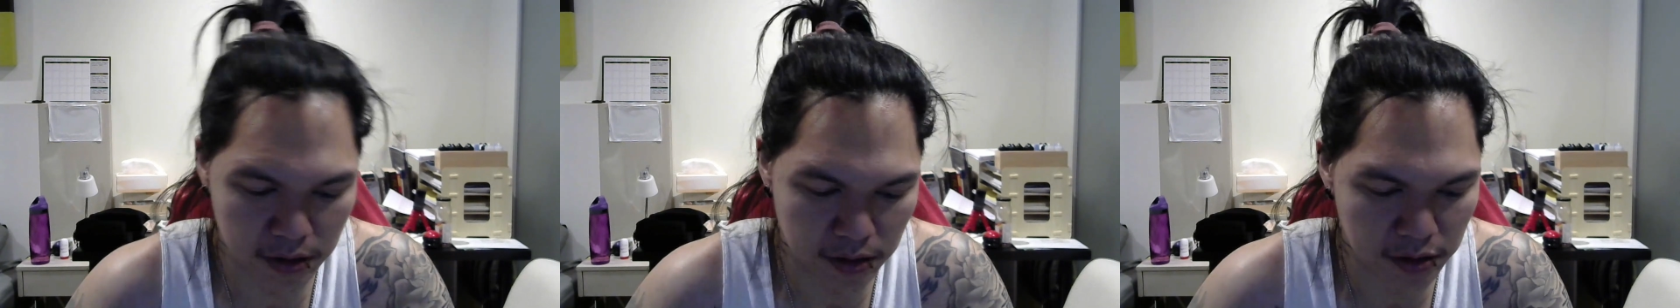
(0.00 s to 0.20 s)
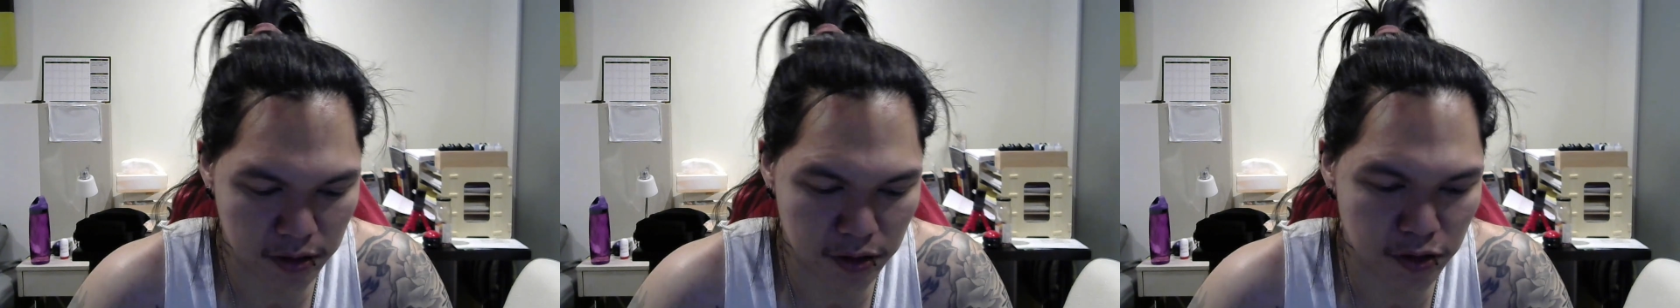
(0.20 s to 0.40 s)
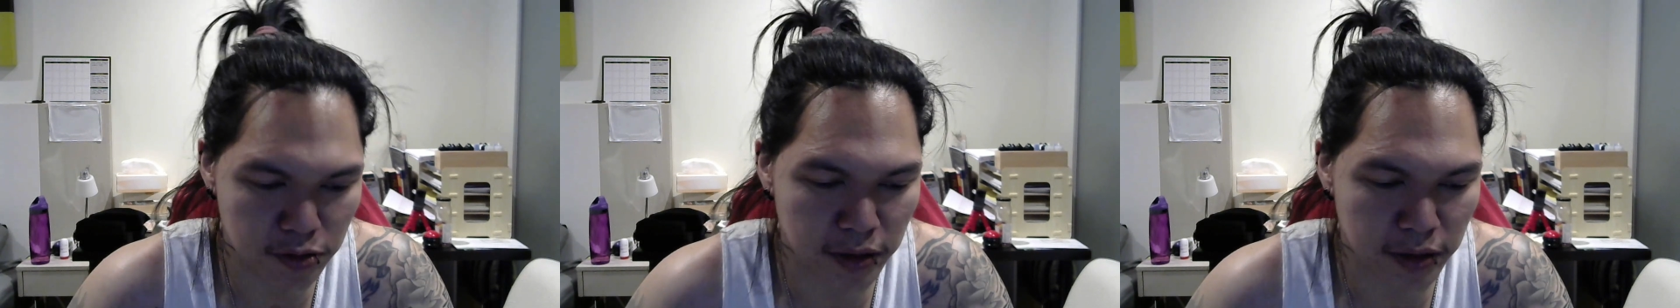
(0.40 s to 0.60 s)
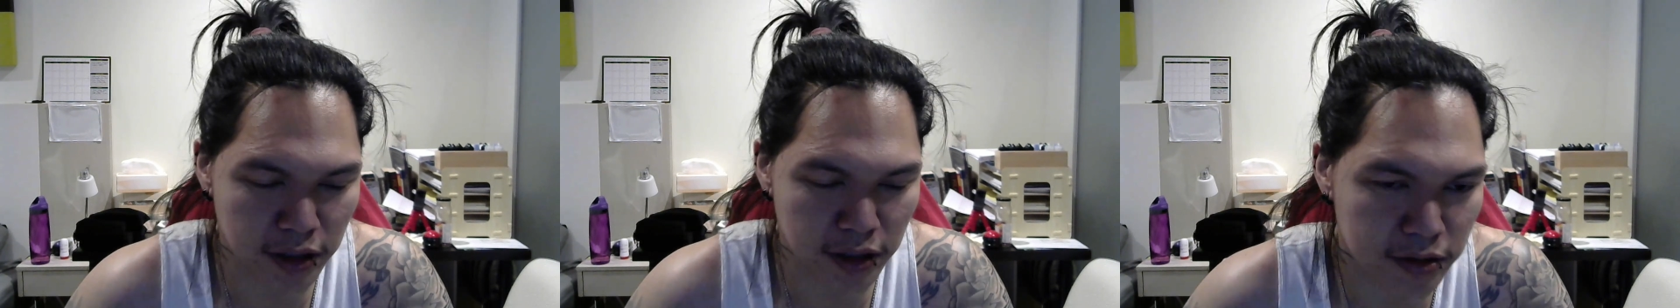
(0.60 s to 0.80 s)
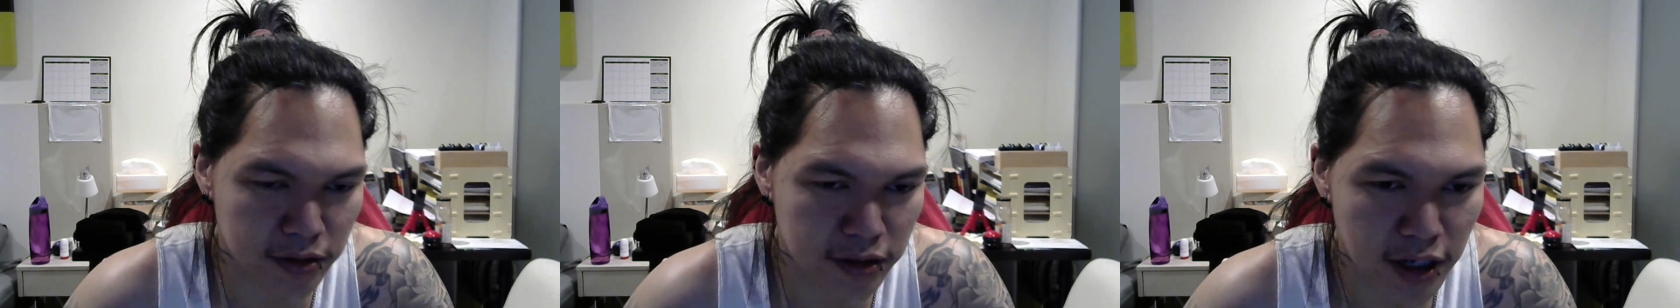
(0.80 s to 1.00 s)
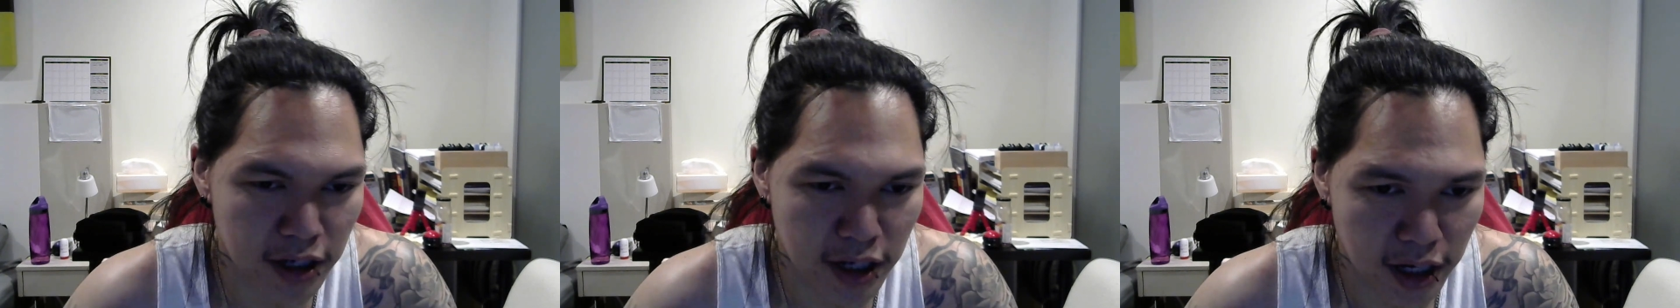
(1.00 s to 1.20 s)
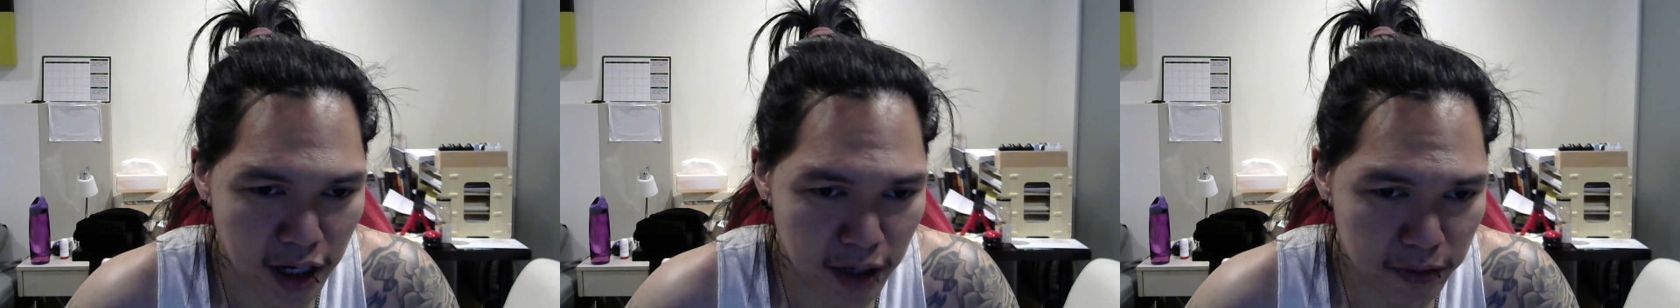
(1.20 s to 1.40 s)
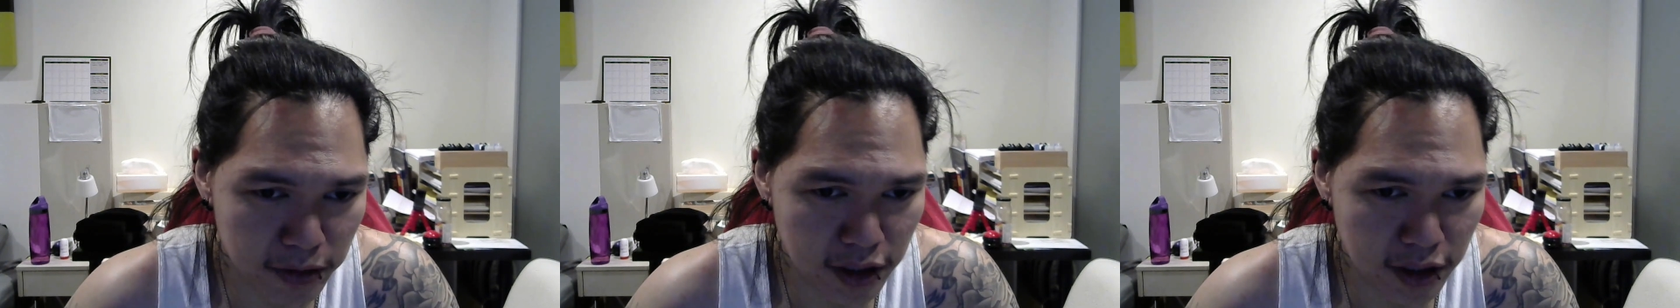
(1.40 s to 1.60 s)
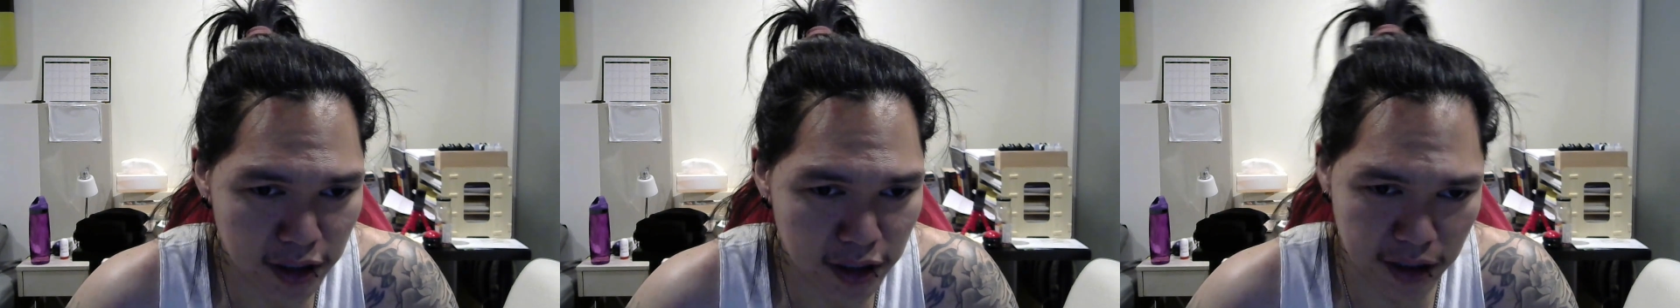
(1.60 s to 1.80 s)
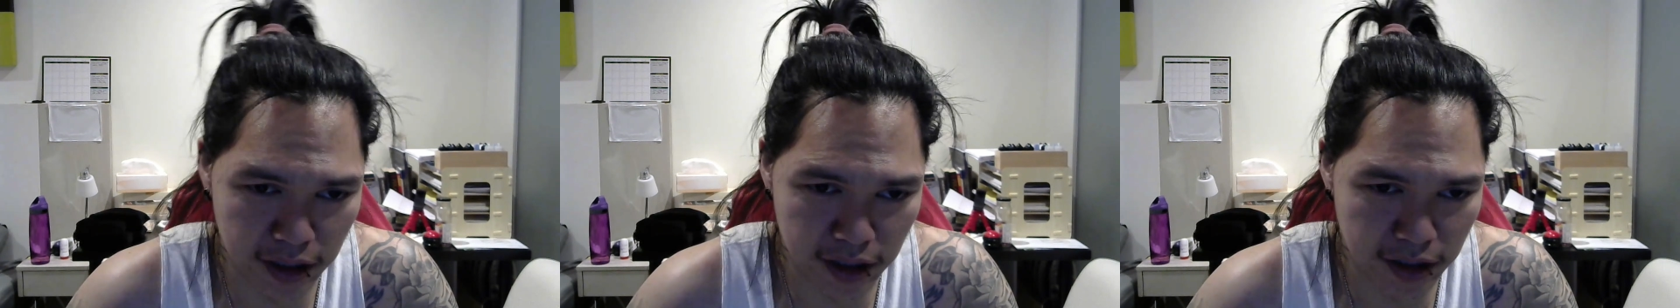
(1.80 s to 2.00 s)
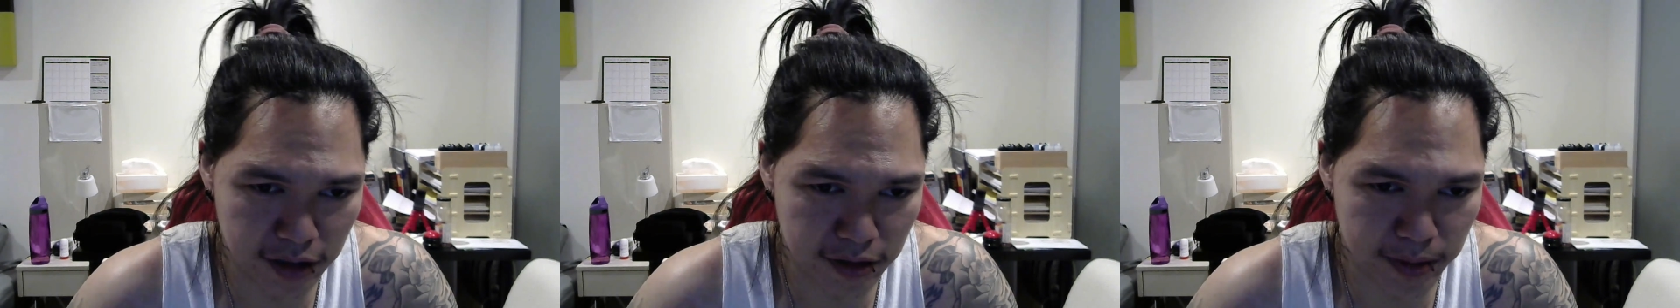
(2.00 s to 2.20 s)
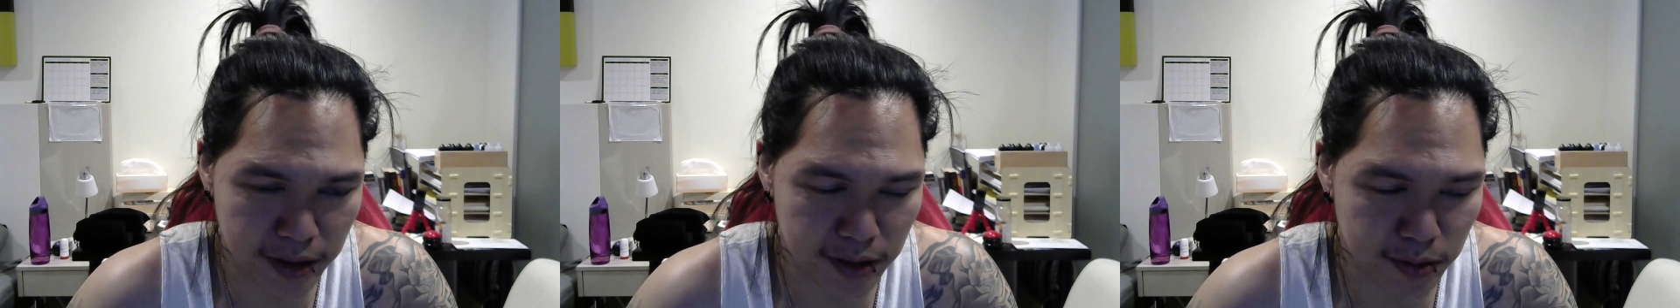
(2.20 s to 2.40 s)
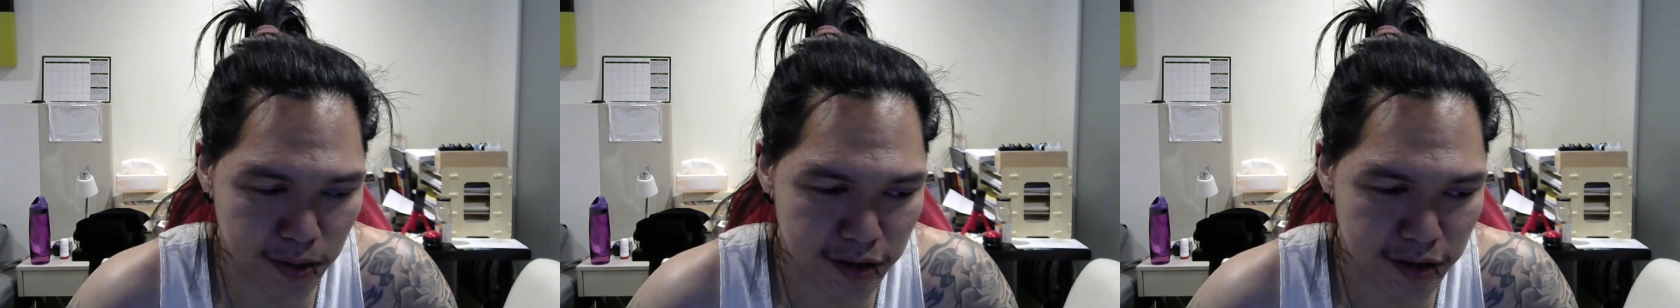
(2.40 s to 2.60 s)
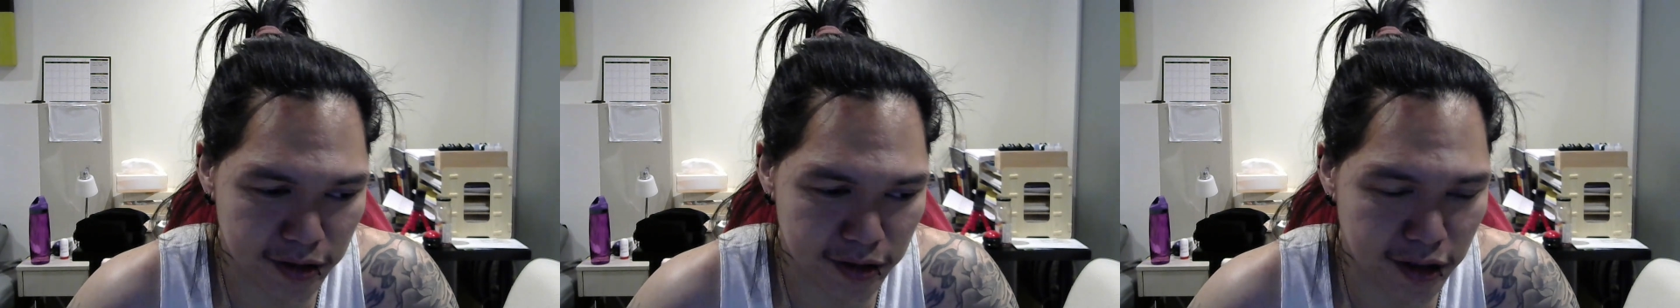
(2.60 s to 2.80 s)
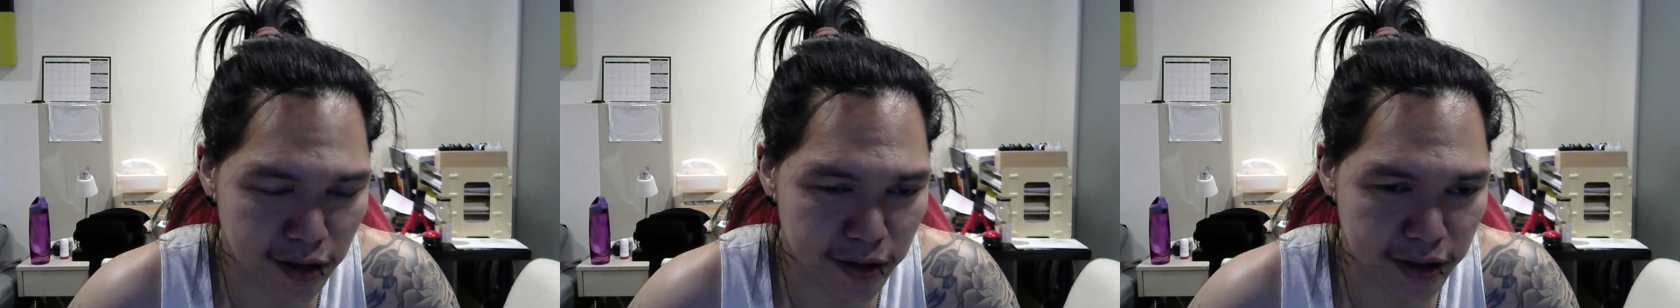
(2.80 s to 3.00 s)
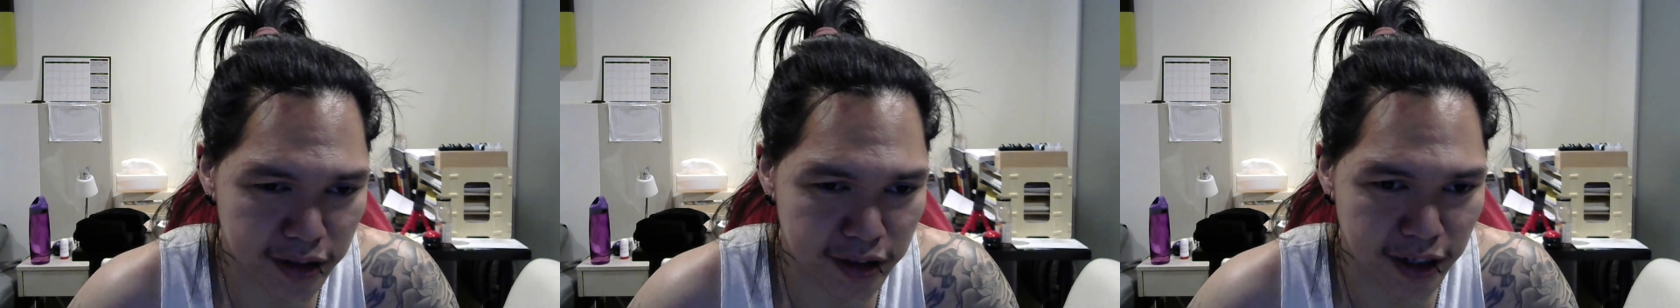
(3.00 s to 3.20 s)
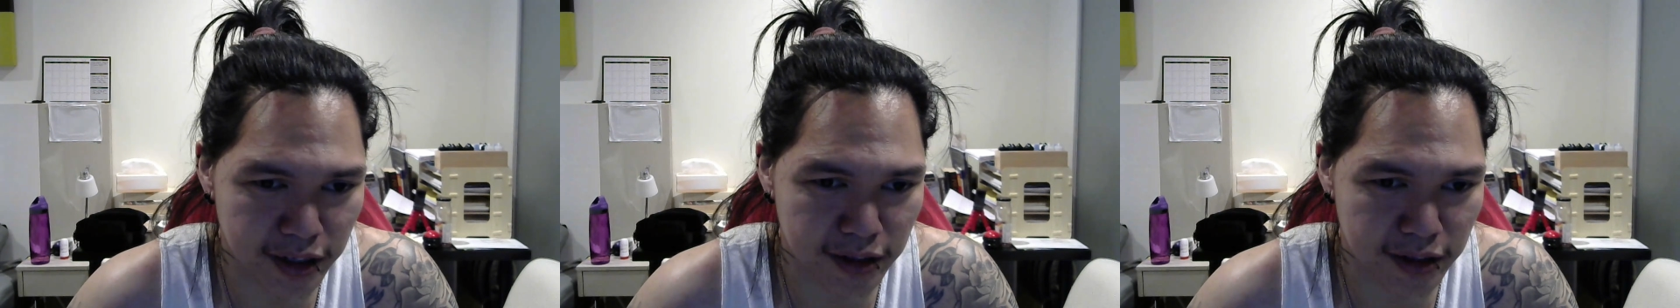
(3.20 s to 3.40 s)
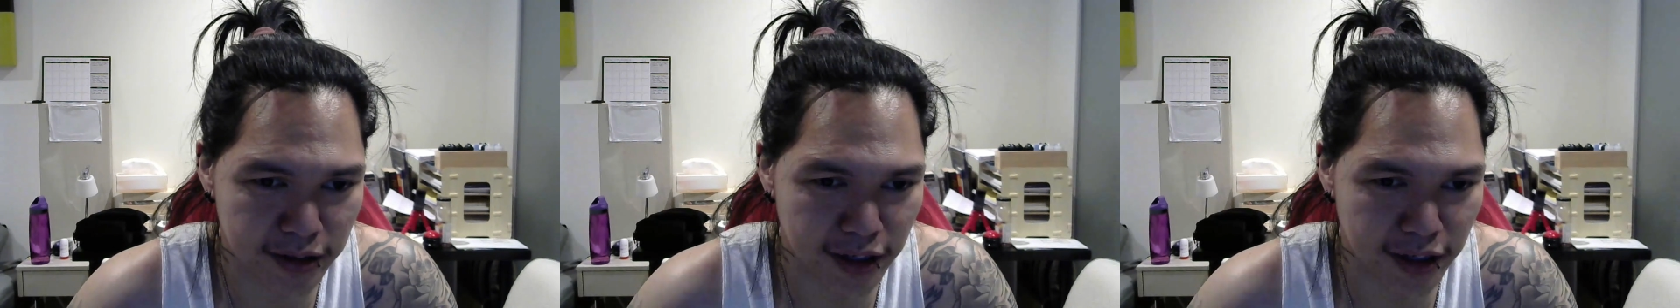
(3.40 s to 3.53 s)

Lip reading: excuse my language, everyone kind of cares about what's going down,